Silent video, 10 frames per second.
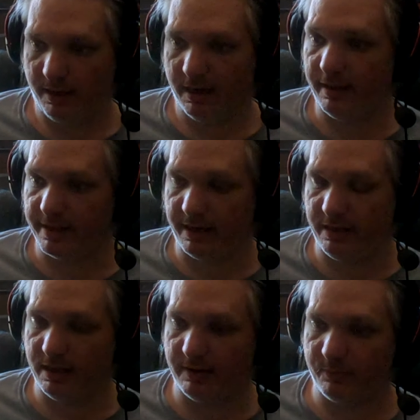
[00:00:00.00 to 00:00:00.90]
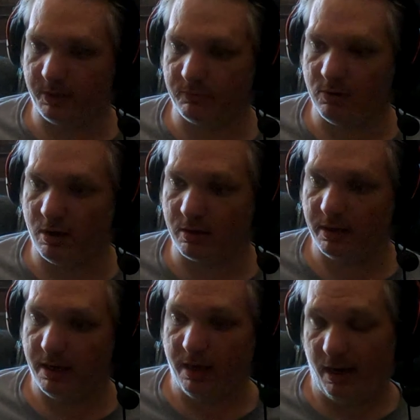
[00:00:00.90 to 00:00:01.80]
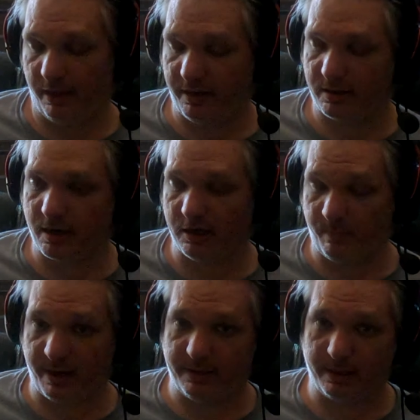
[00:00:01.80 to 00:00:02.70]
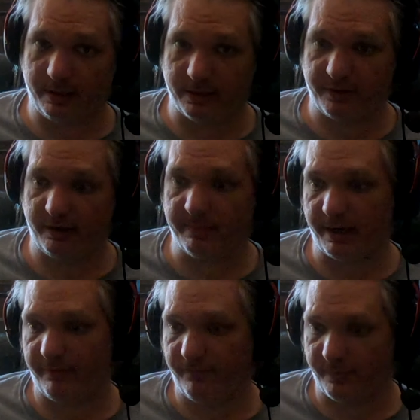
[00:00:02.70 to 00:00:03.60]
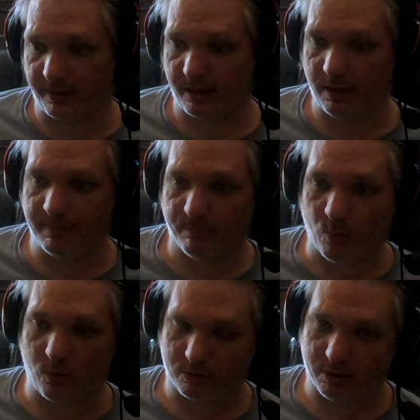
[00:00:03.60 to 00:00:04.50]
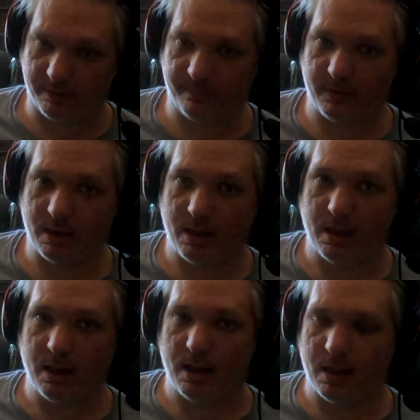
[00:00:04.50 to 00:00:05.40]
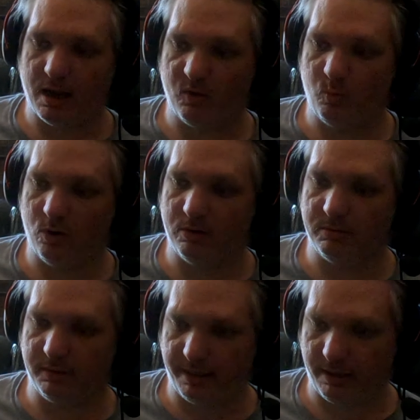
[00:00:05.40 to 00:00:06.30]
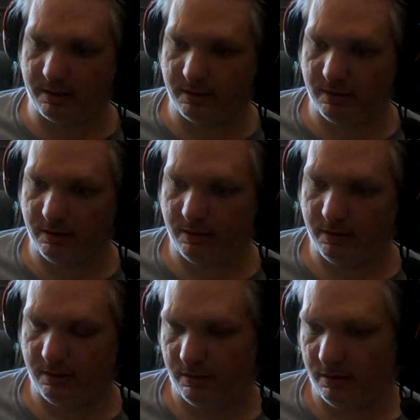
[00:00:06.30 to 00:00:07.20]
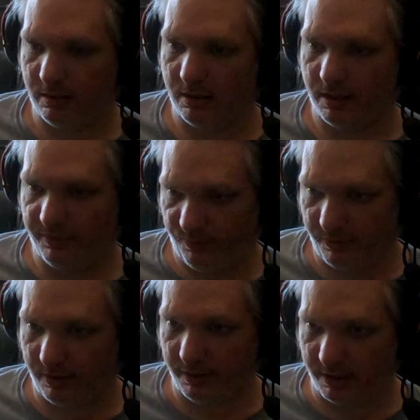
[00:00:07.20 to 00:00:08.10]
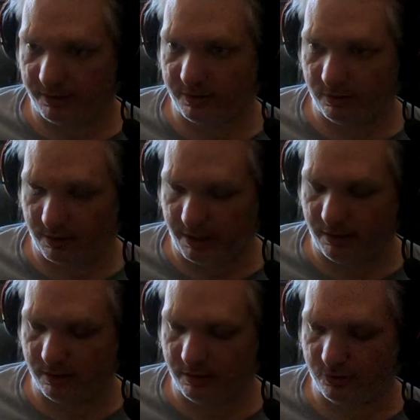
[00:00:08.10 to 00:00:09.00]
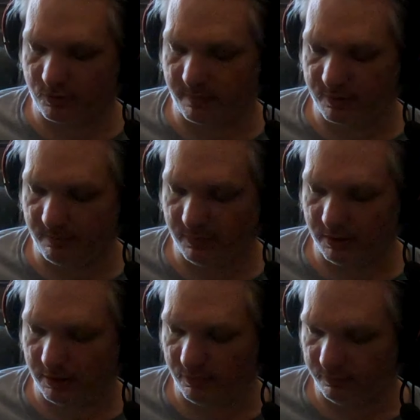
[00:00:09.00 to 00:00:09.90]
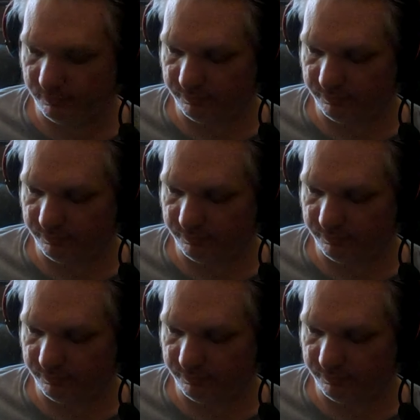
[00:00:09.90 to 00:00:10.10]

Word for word: and that he did everything wrong. And this guy is basically nothing but a fucking moron. I will link this in the description below.